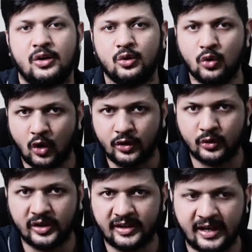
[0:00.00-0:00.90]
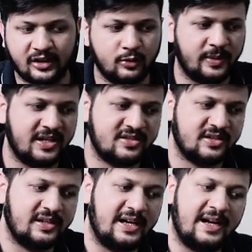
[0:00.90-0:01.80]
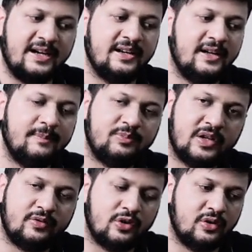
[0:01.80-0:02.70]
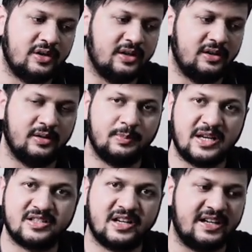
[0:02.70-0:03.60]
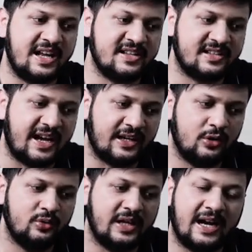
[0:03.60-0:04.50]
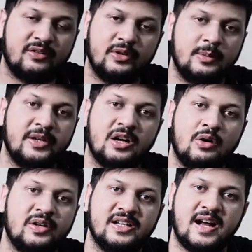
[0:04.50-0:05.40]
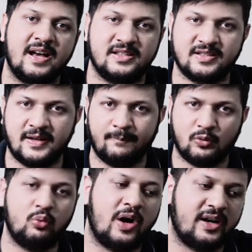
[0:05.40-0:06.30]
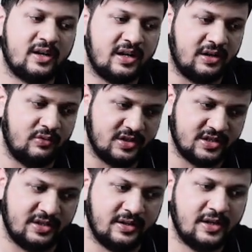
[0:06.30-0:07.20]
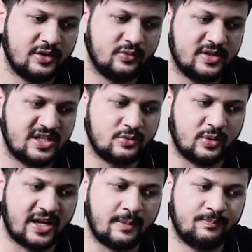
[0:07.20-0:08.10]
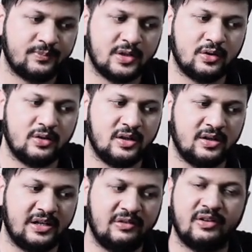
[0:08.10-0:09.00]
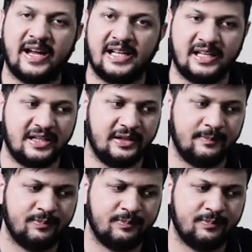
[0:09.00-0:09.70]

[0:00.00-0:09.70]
go onto the thank you page, and if your page contains thank you, that will be counted as one conversion, which is what I'm defining here.